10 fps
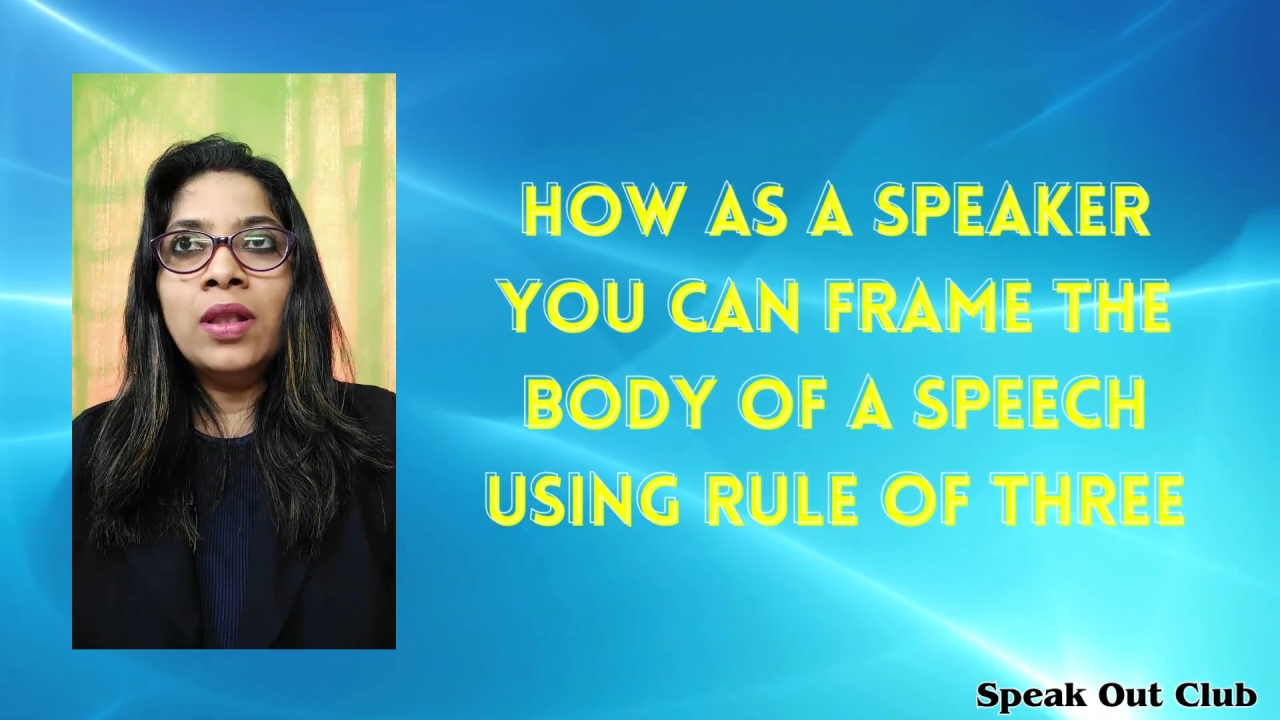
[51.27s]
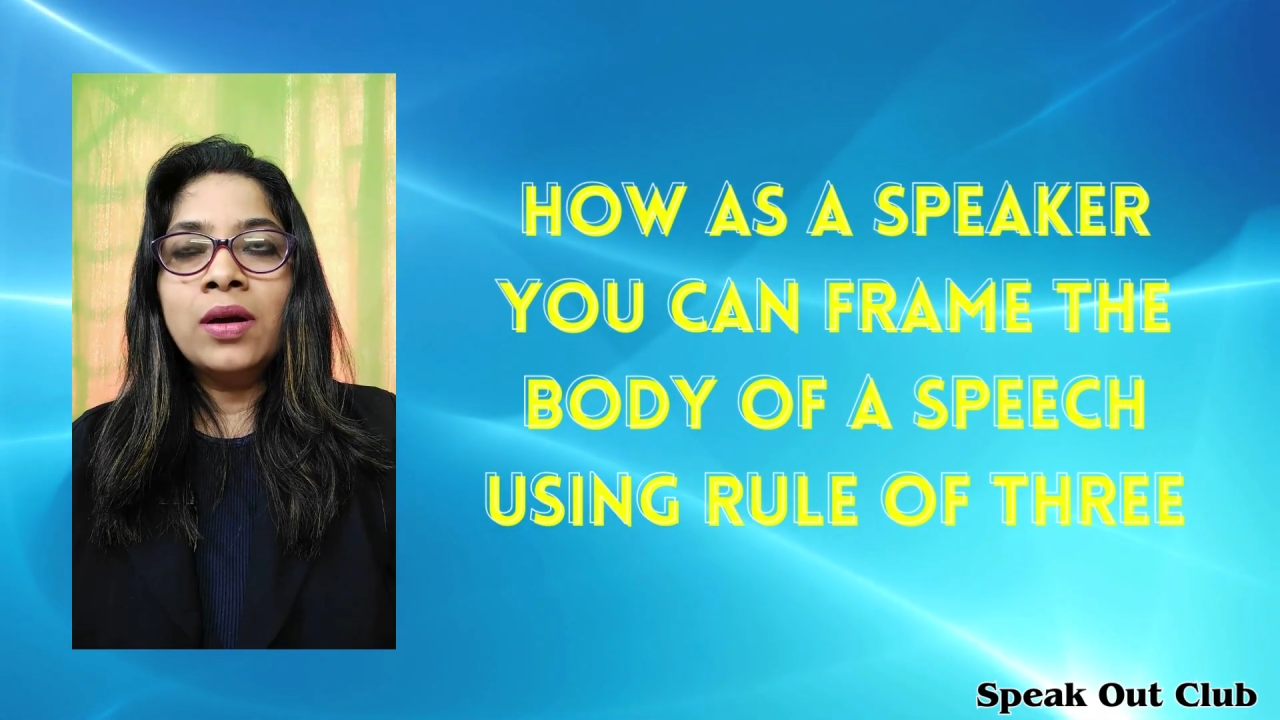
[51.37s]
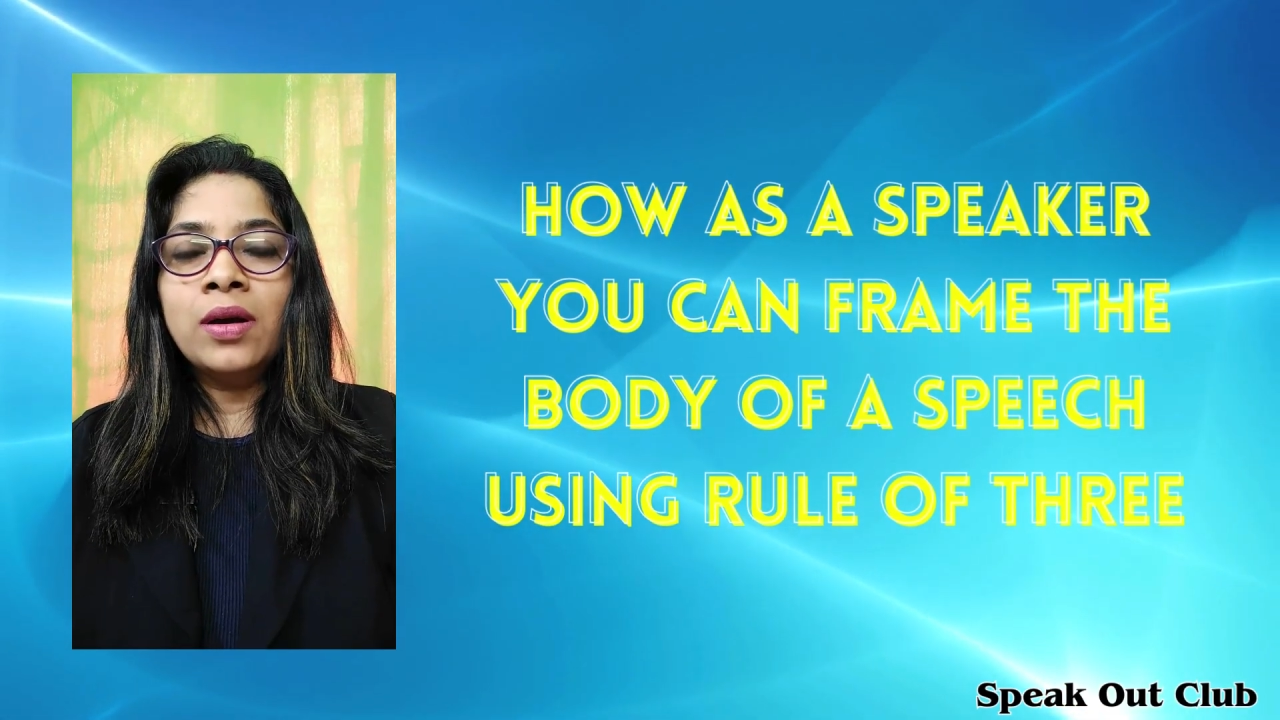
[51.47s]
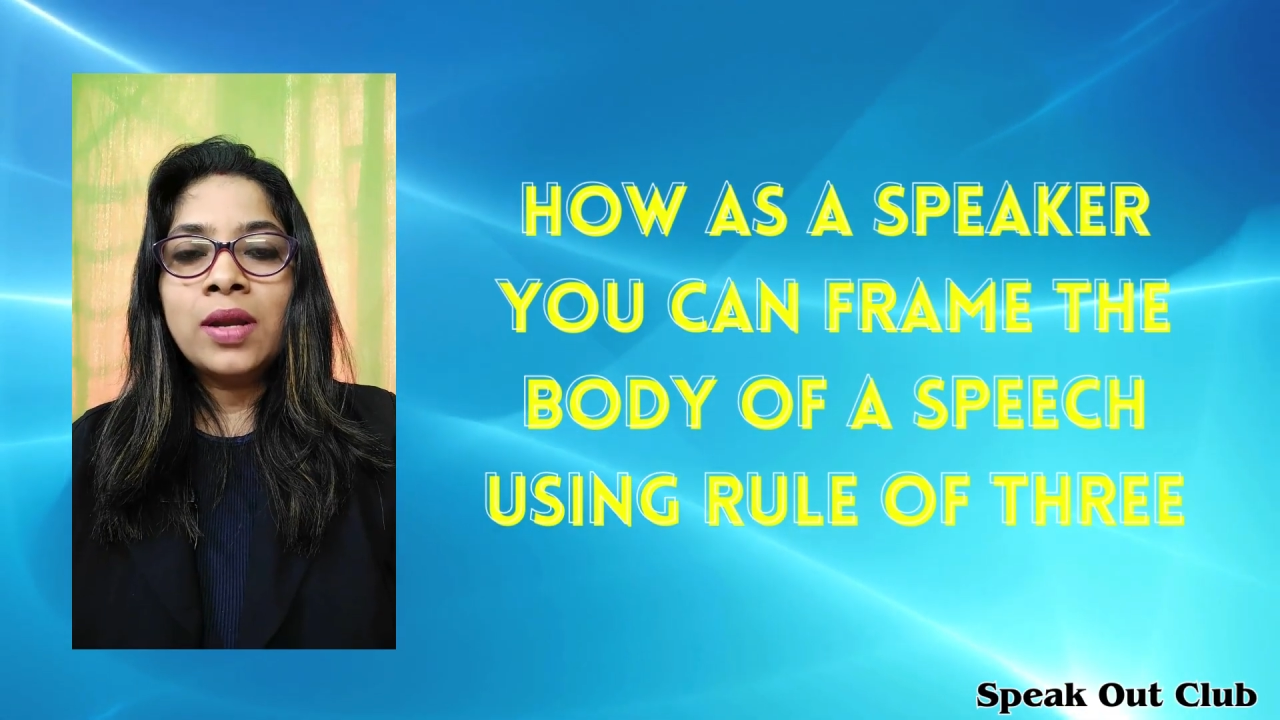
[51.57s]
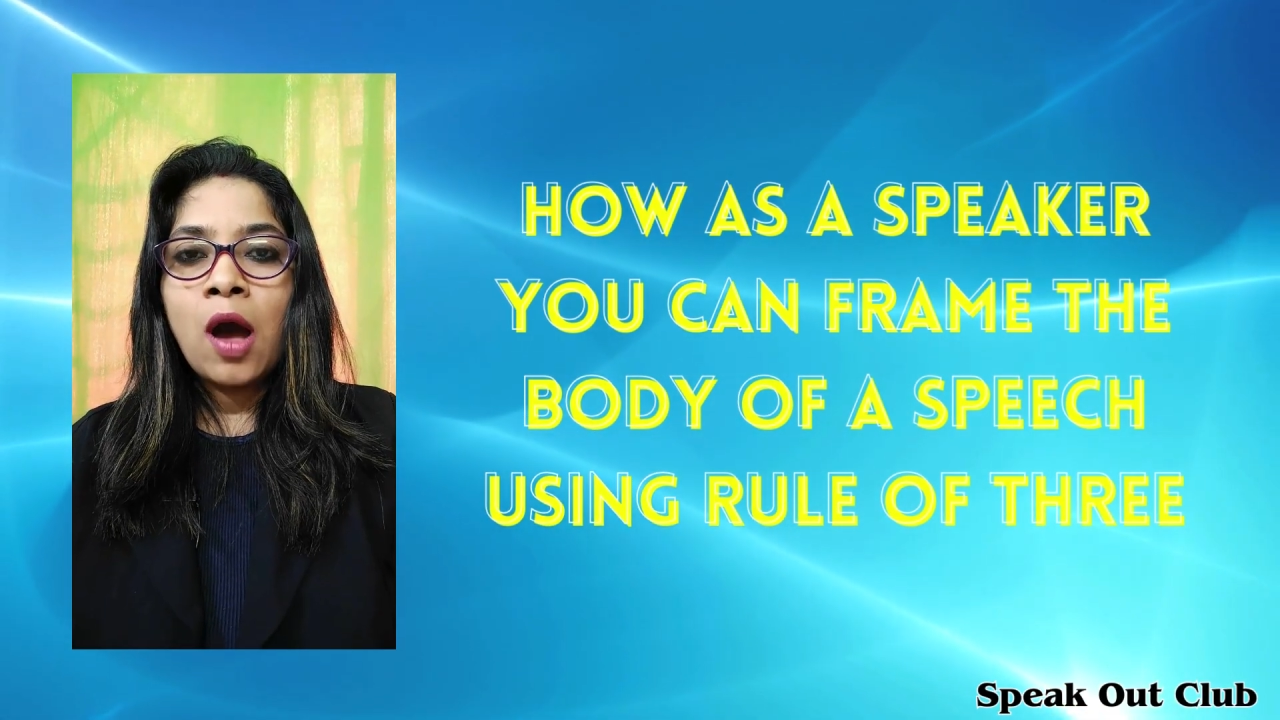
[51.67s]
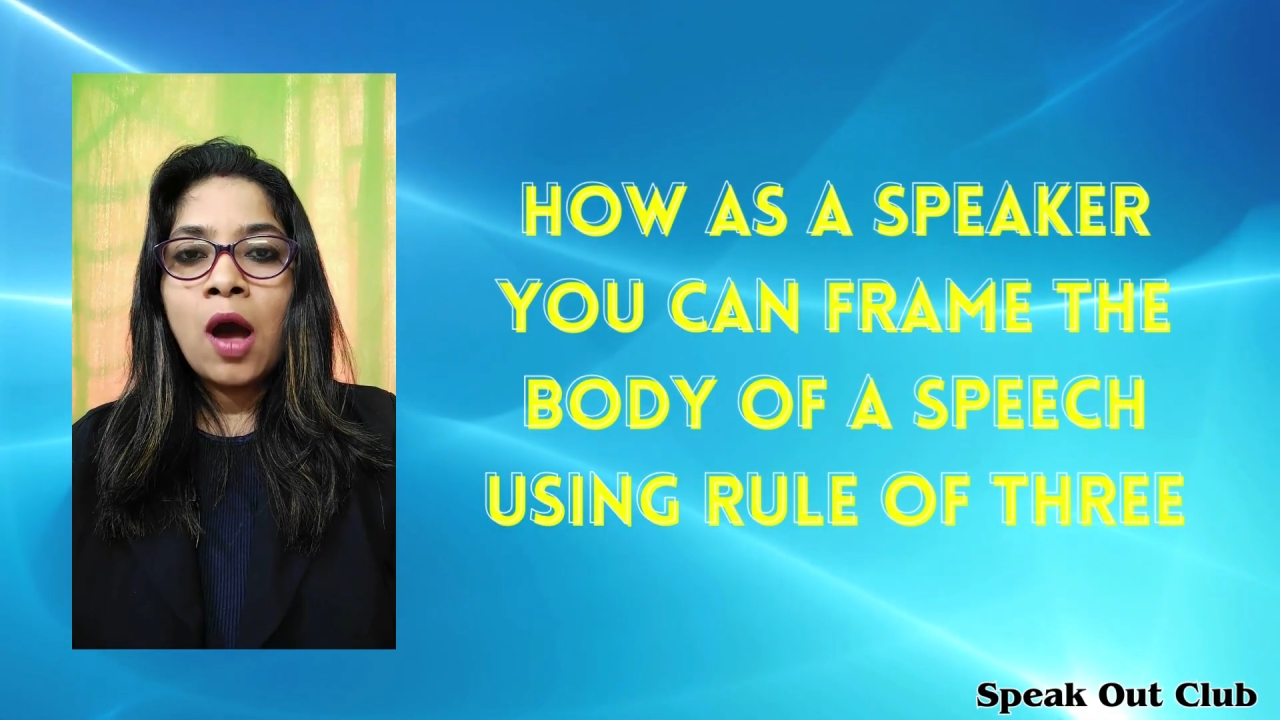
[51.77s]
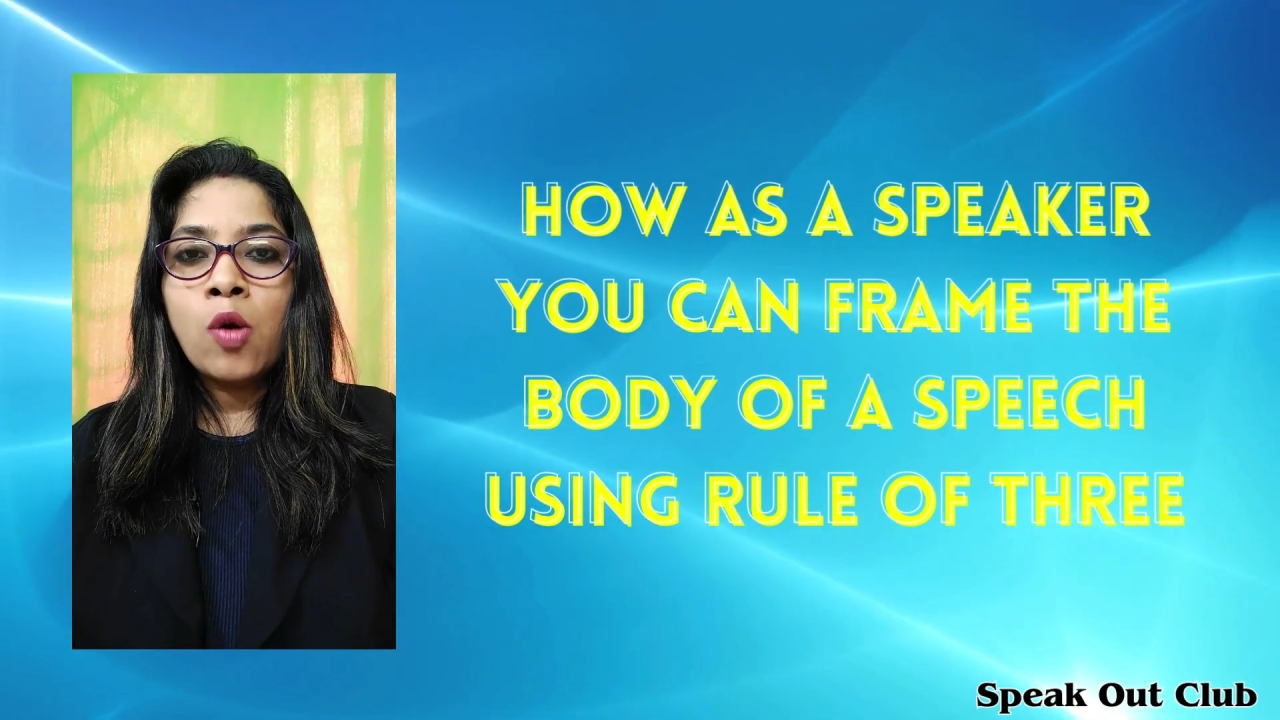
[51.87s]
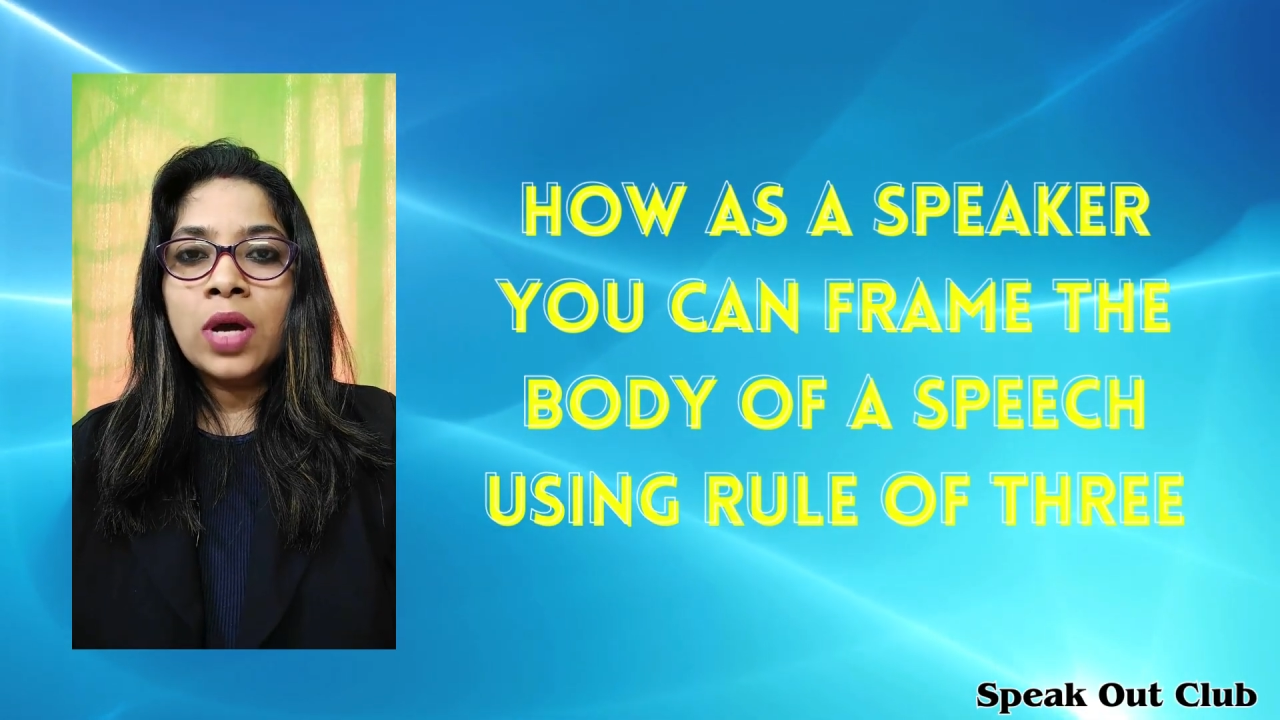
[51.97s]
learn how